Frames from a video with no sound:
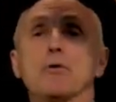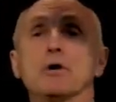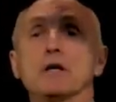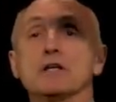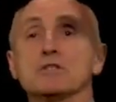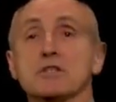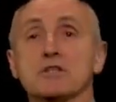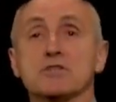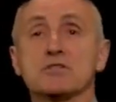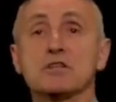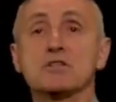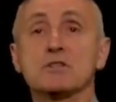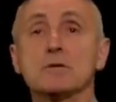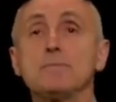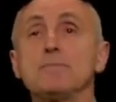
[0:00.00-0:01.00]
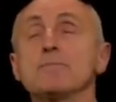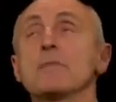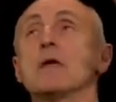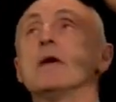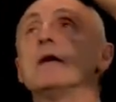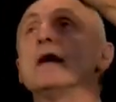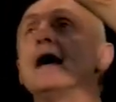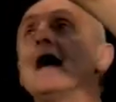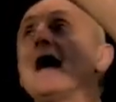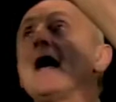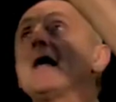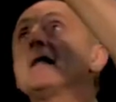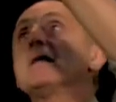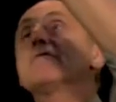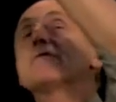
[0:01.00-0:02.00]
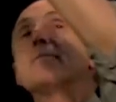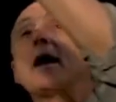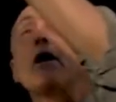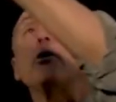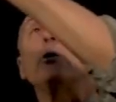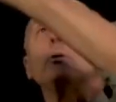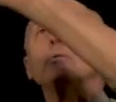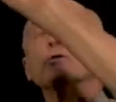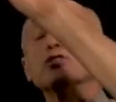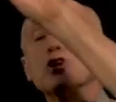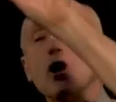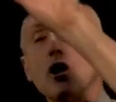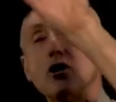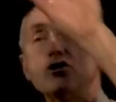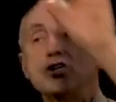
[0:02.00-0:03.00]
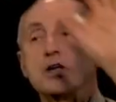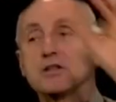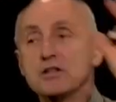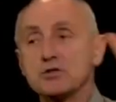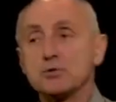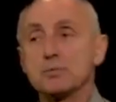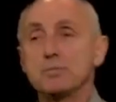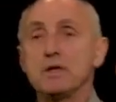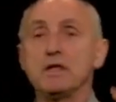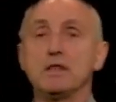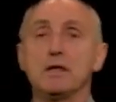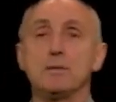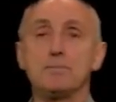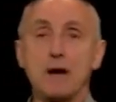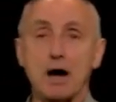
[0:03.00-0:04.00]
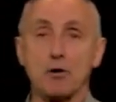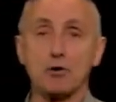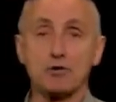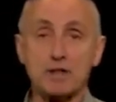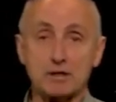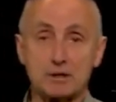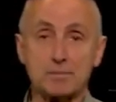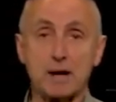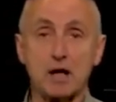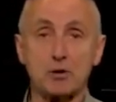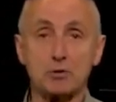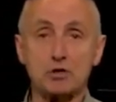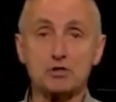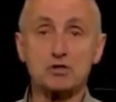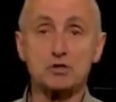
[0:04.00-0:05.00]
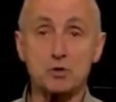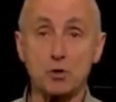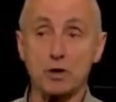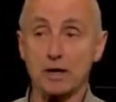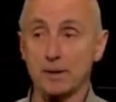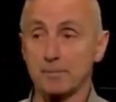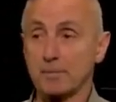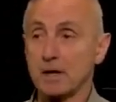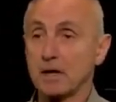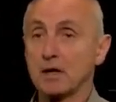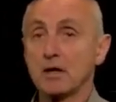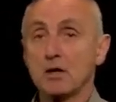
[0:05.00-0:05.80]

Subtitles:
power into the system. And if the battery were charging, this would be the power that the battery is storing.